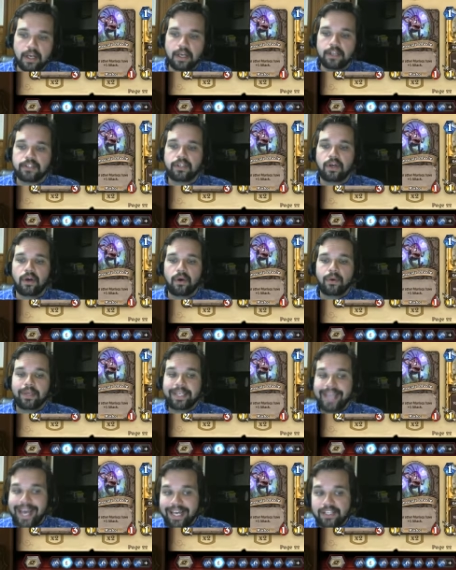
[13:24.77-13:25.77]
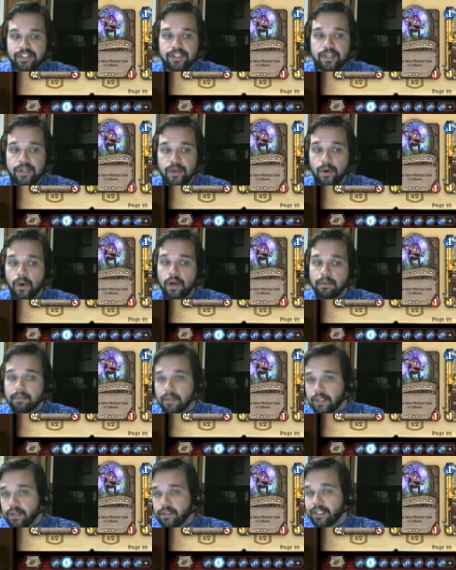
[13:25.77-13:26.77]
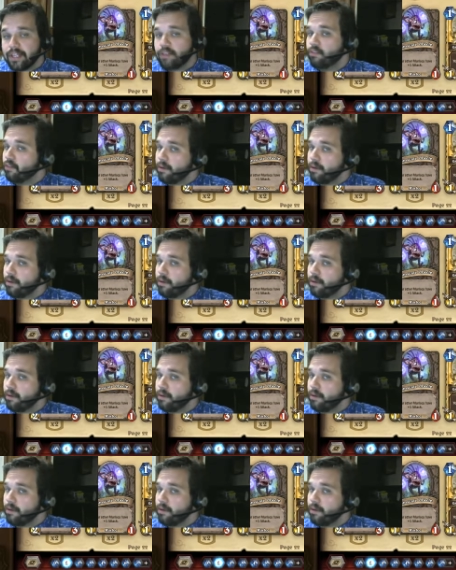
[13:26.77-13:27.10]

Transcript: So yes, you're using 3